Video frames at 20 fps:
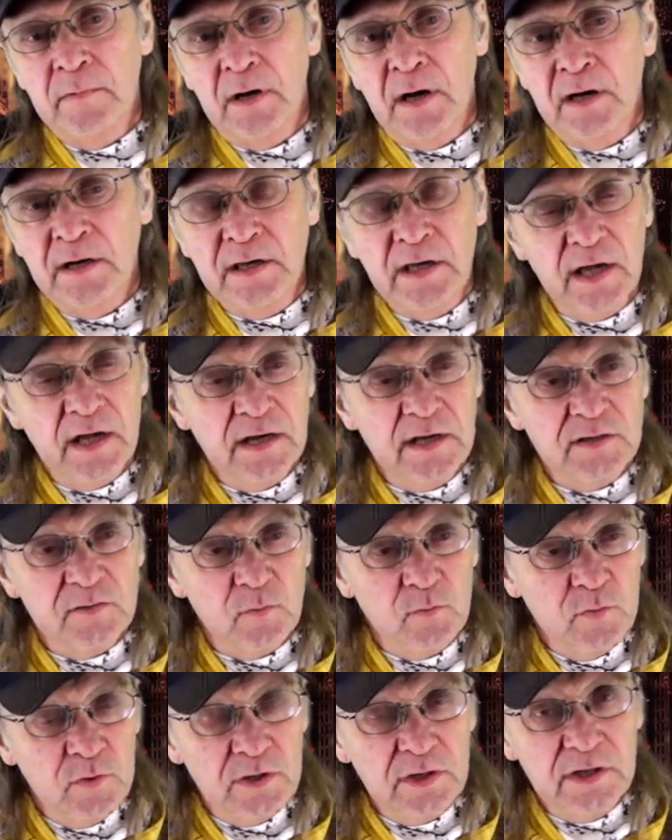Again, it
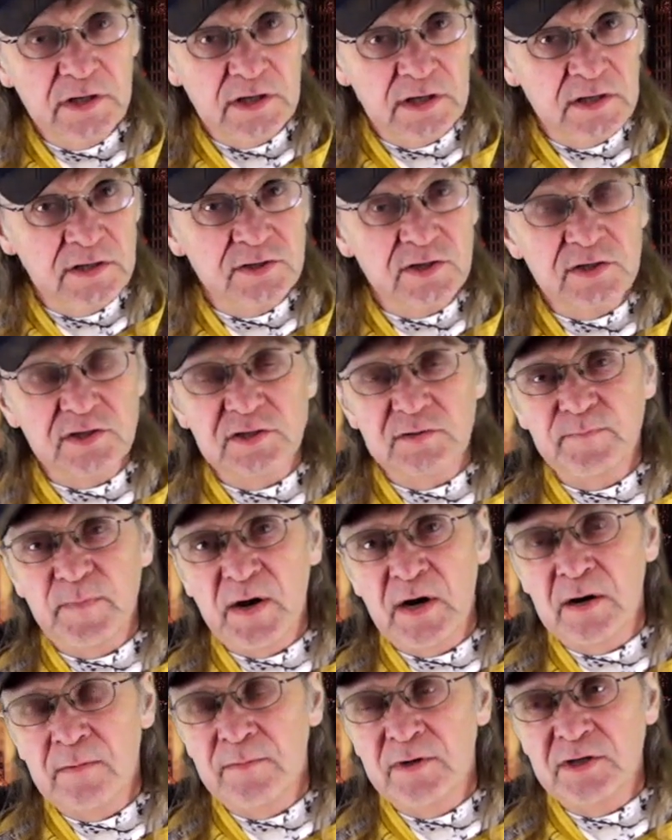really is
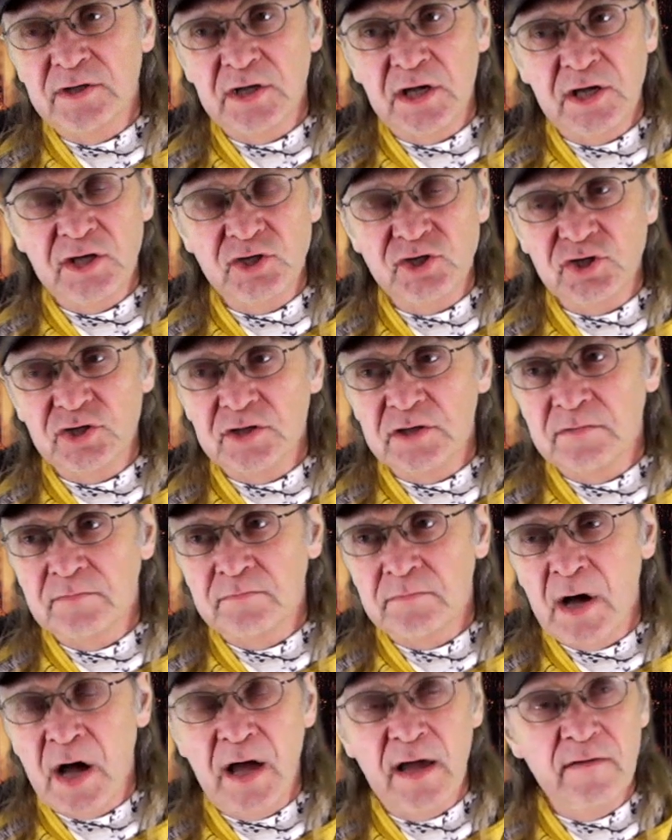experimentation, and
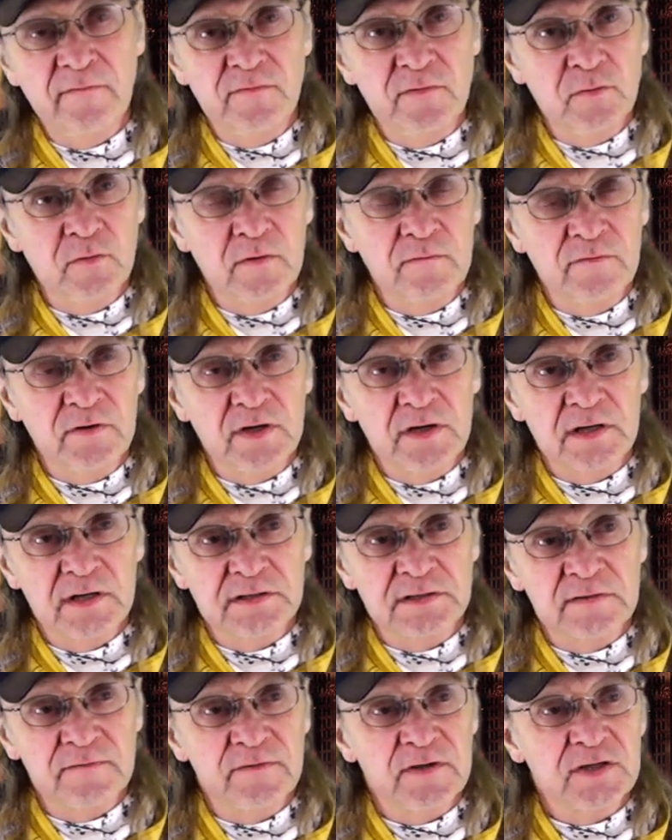my view of it
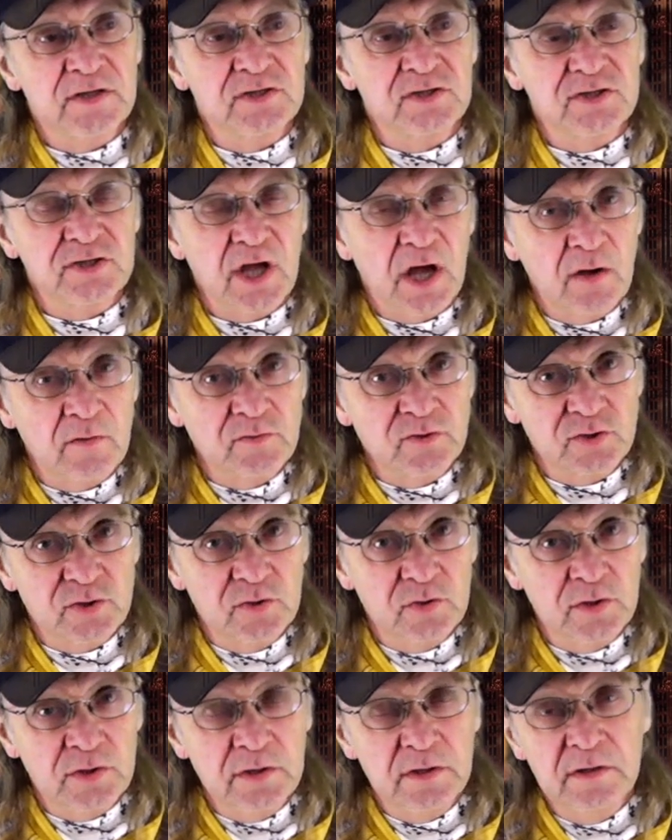is if it sounds
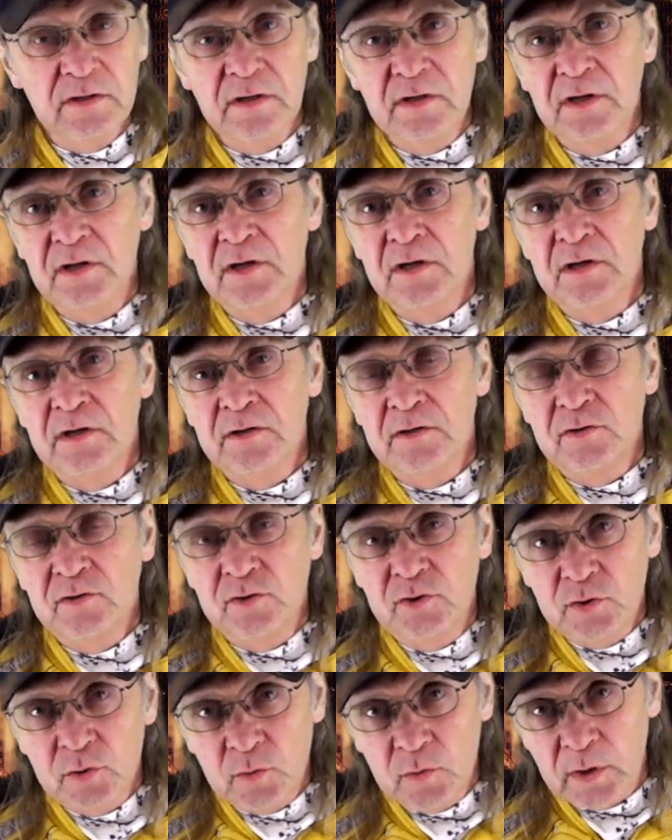good,
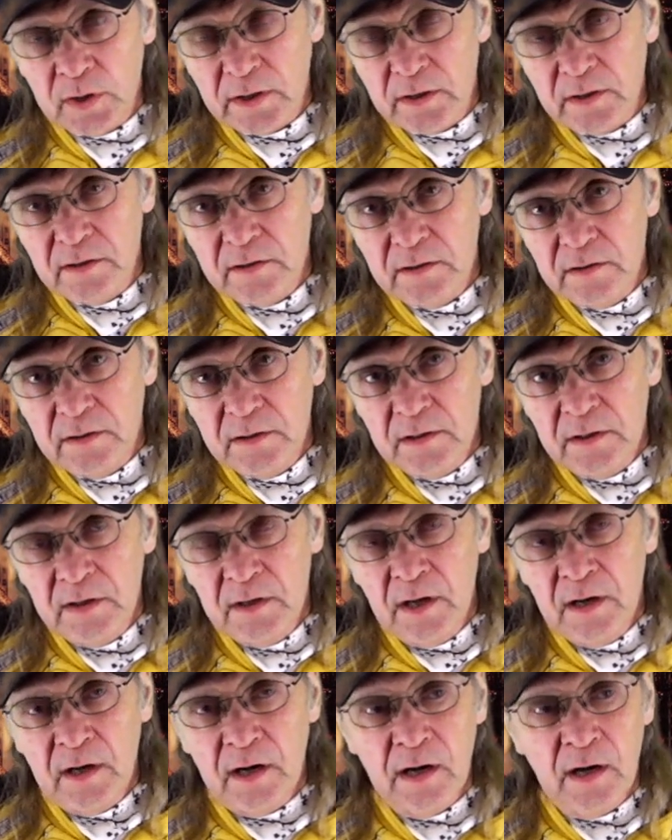do it.
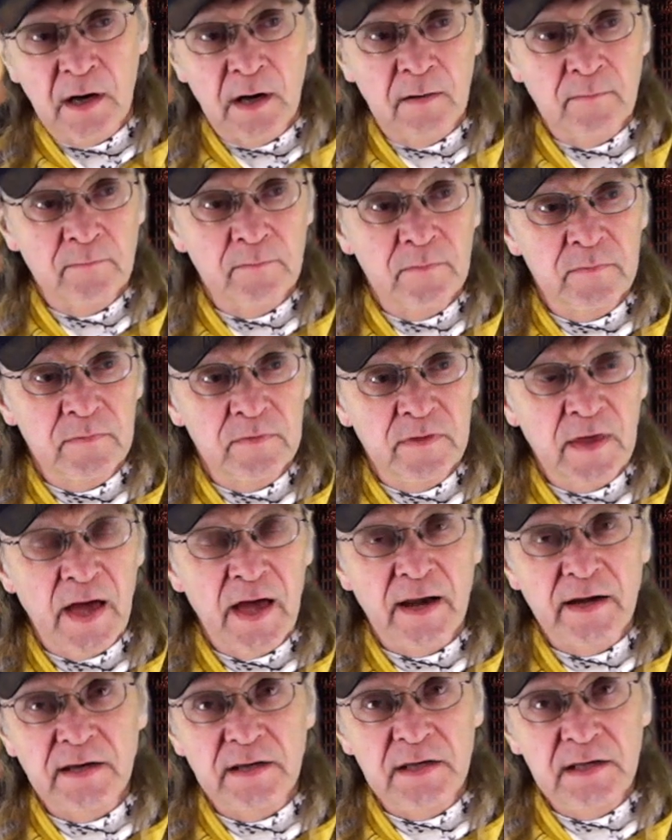
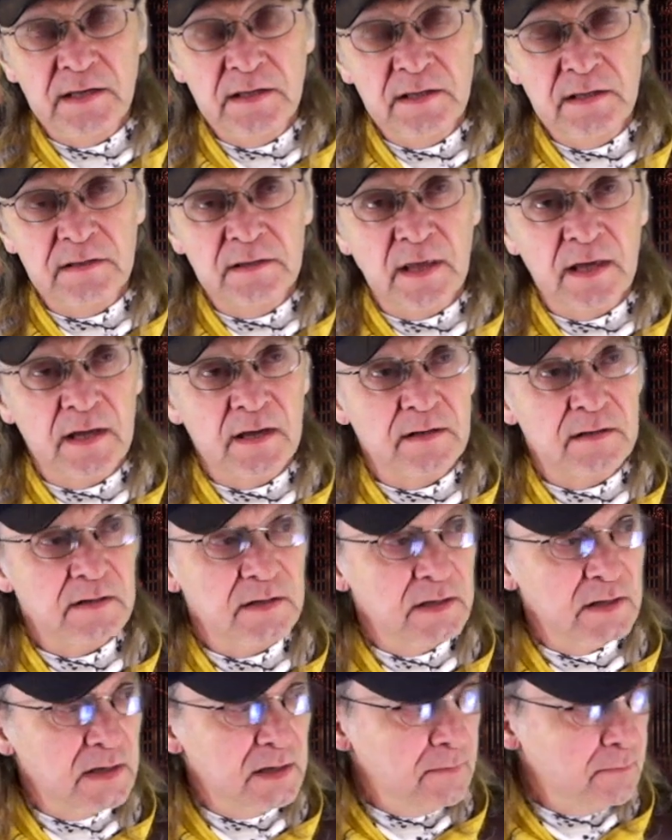That
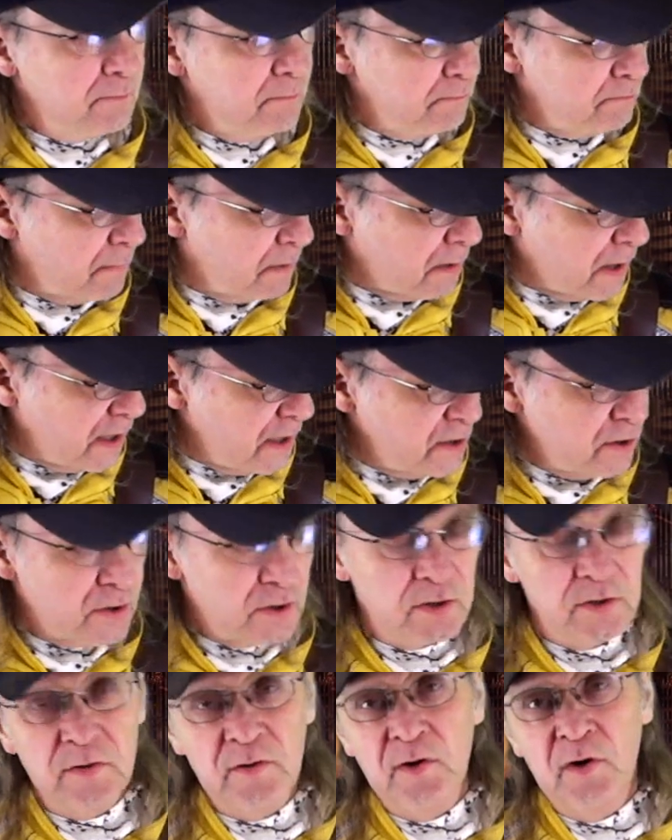E
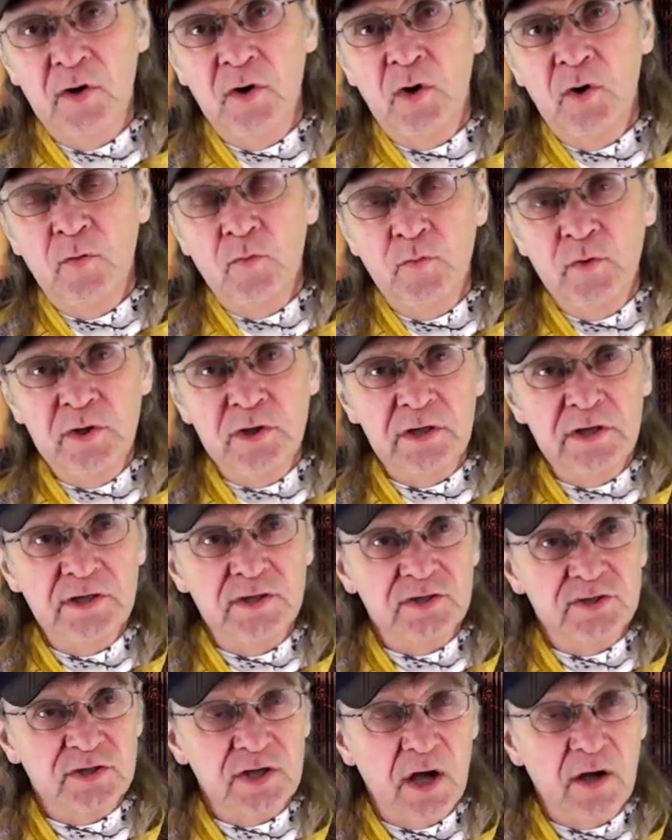minor really
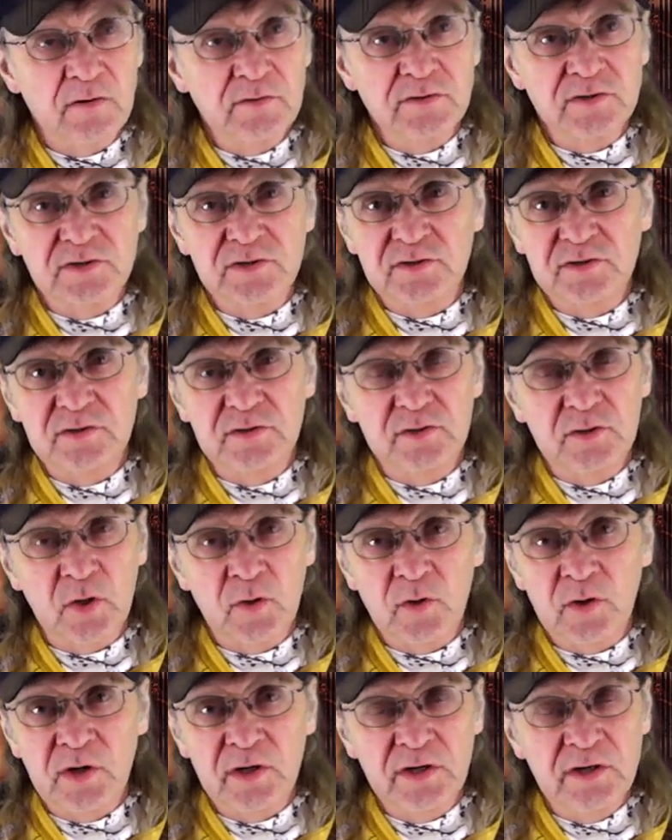sounds
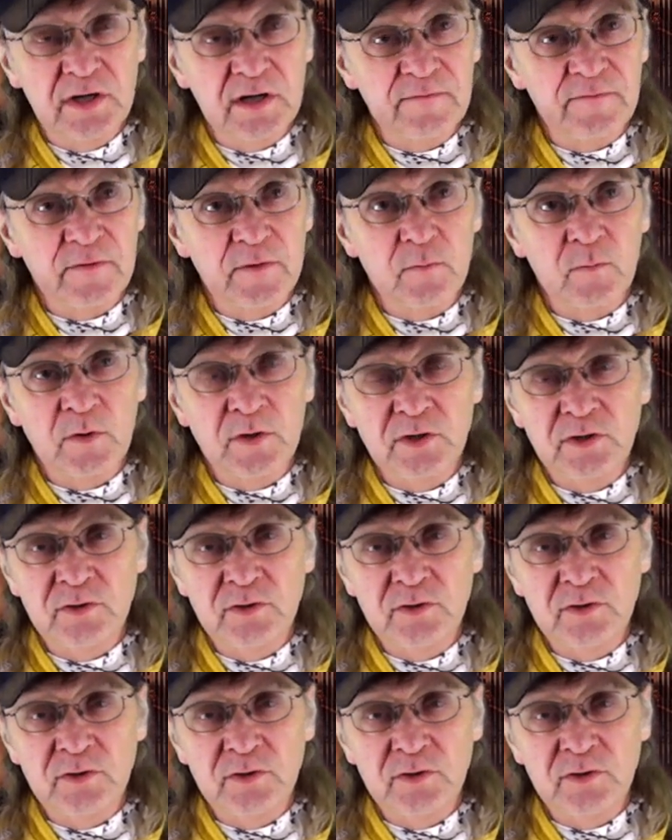totally different when